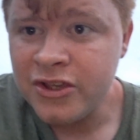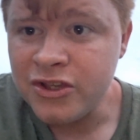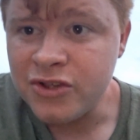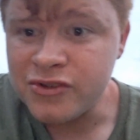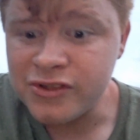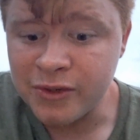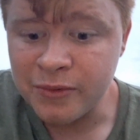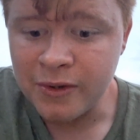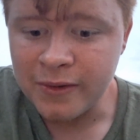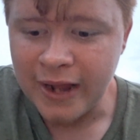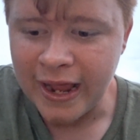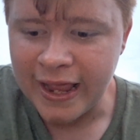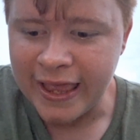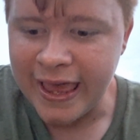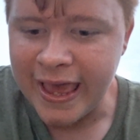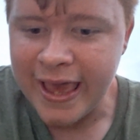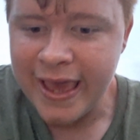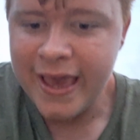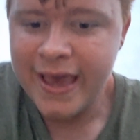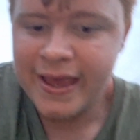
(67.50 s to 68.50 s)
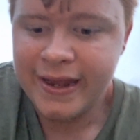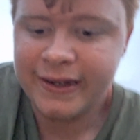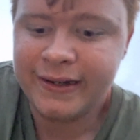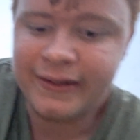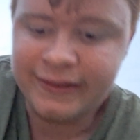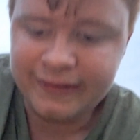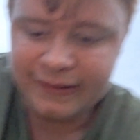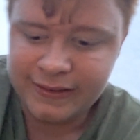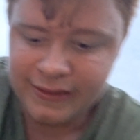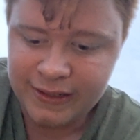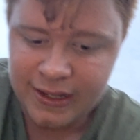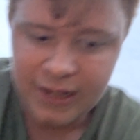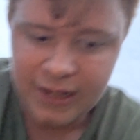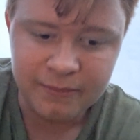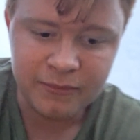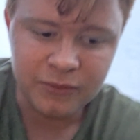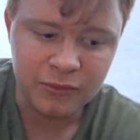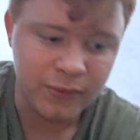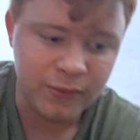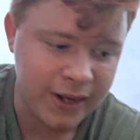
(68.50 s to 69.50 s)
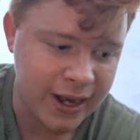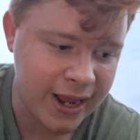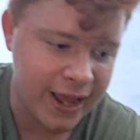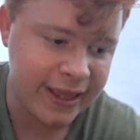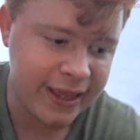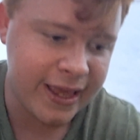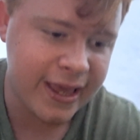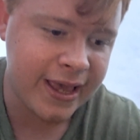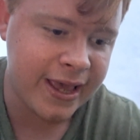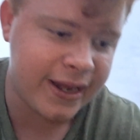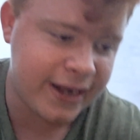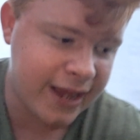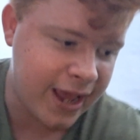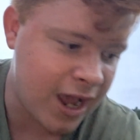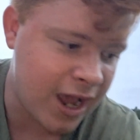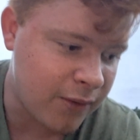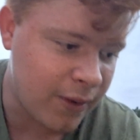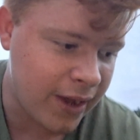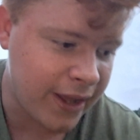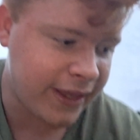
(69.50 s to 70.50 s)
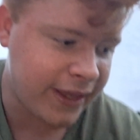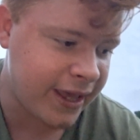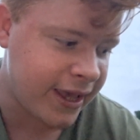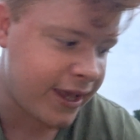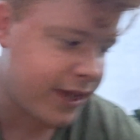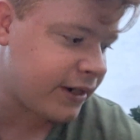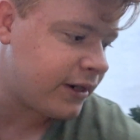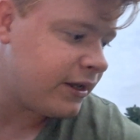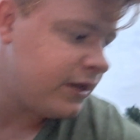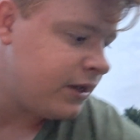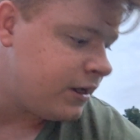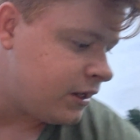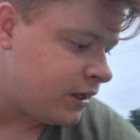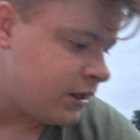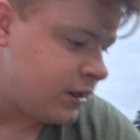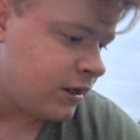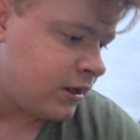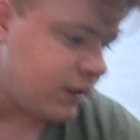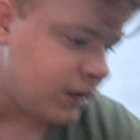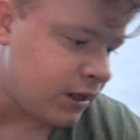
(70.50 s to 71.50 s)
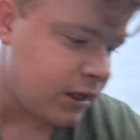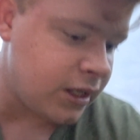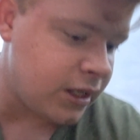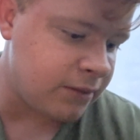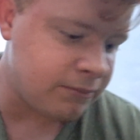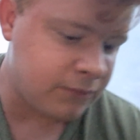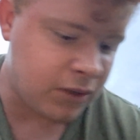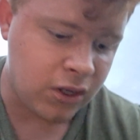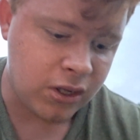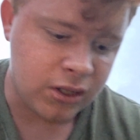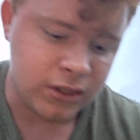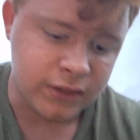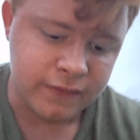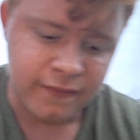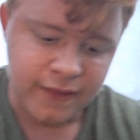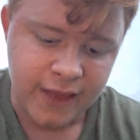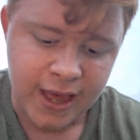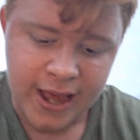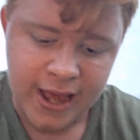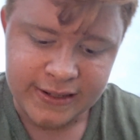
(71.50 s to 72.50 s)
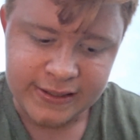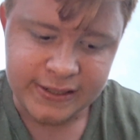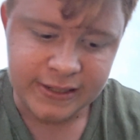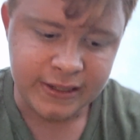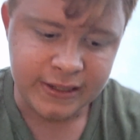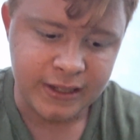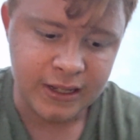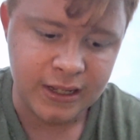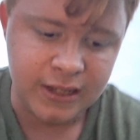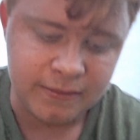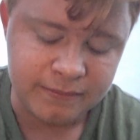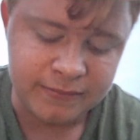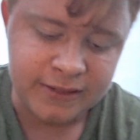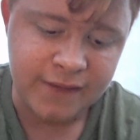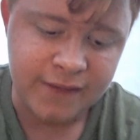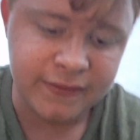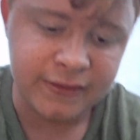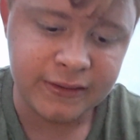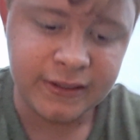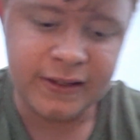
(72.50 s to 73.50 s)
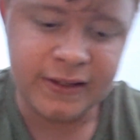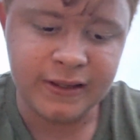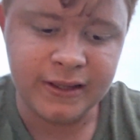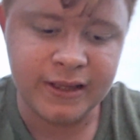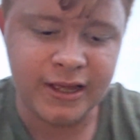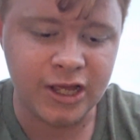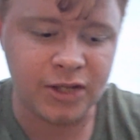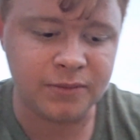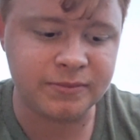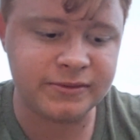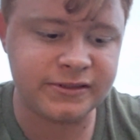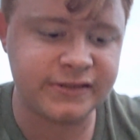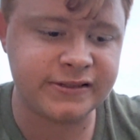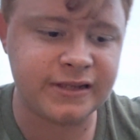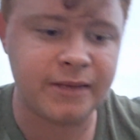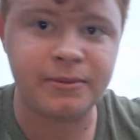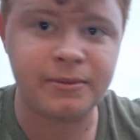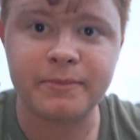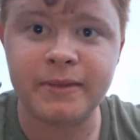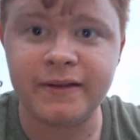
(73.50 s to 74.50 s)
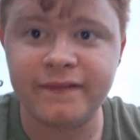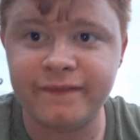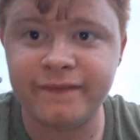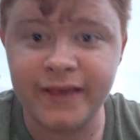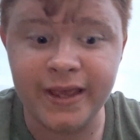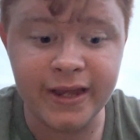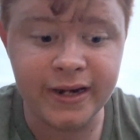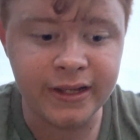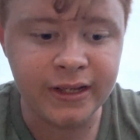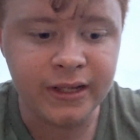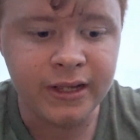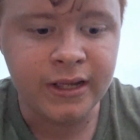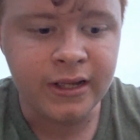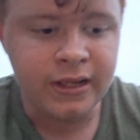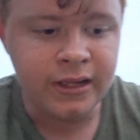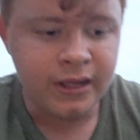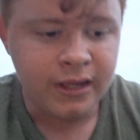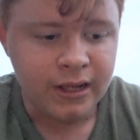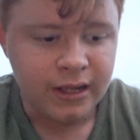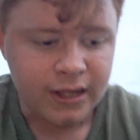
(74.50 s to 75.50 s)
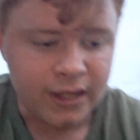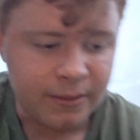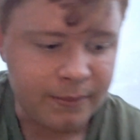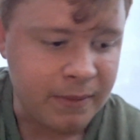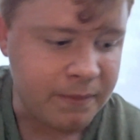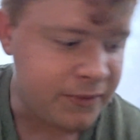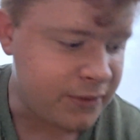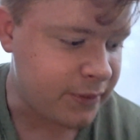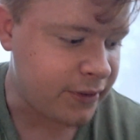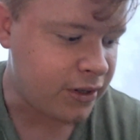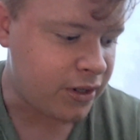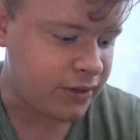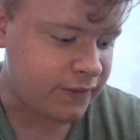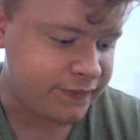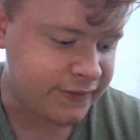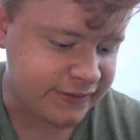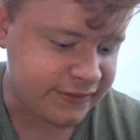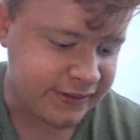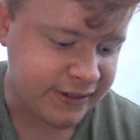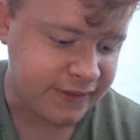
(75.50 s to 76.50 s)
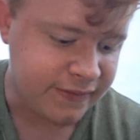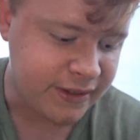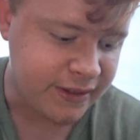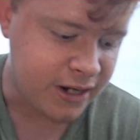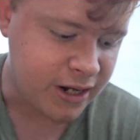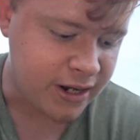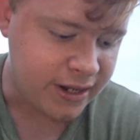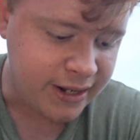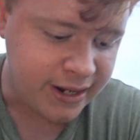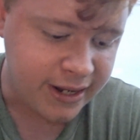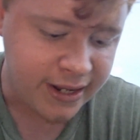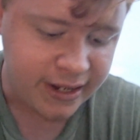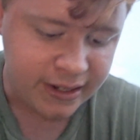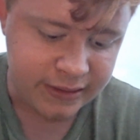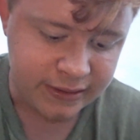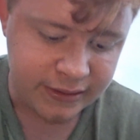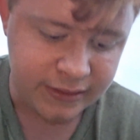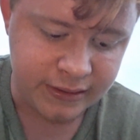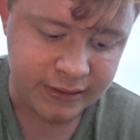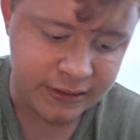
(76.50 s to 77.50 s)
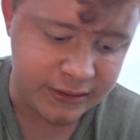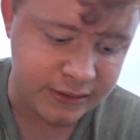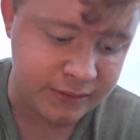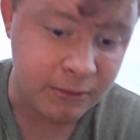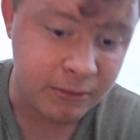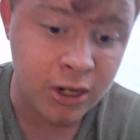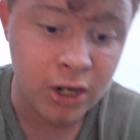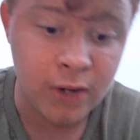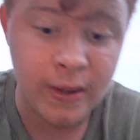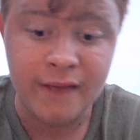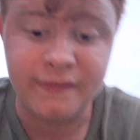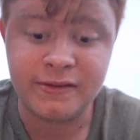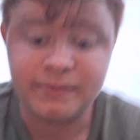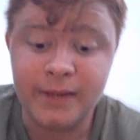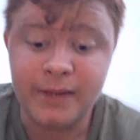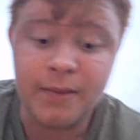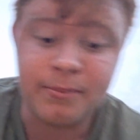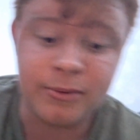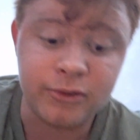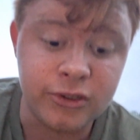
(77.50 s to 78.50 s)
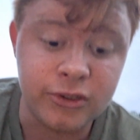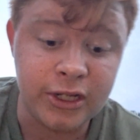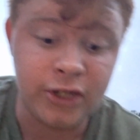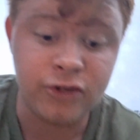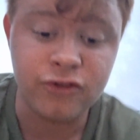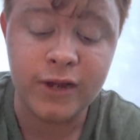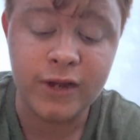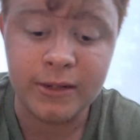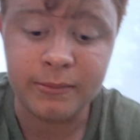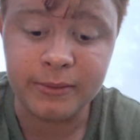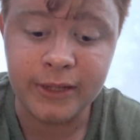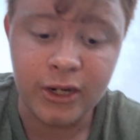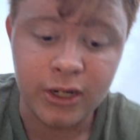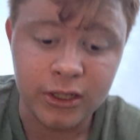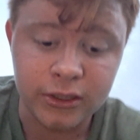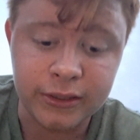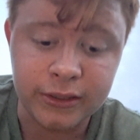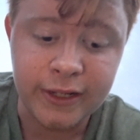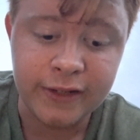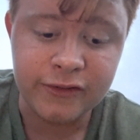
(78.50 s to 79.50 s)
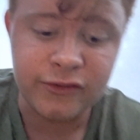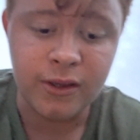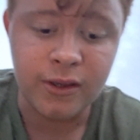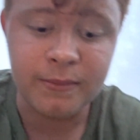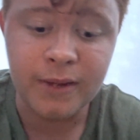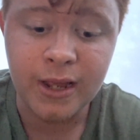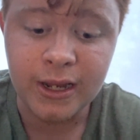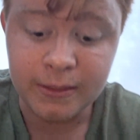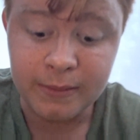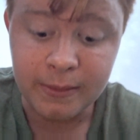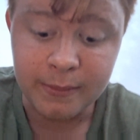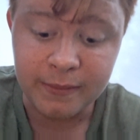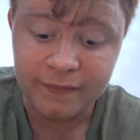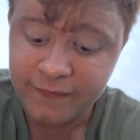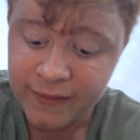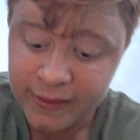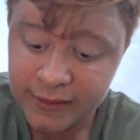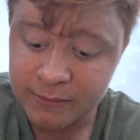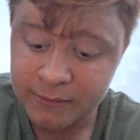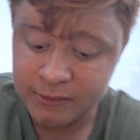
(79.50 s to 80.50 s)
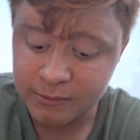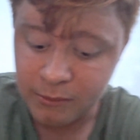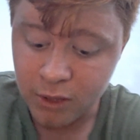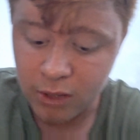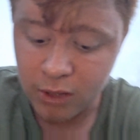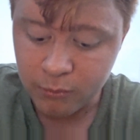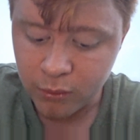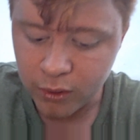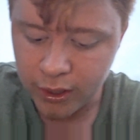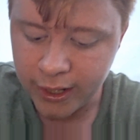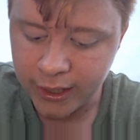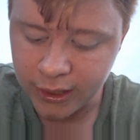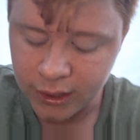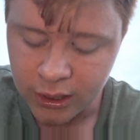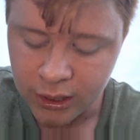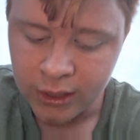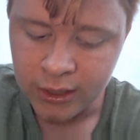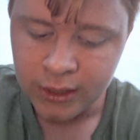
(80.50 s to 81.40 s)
using what I can, um, when I can, how I can, um, all of that um, definitely helps to supplement feed. Um, I'm throwing all of this in there at night, and tomorrow I have to be up incredibly early, so I'm not going to be able to feed them tomorrow morning.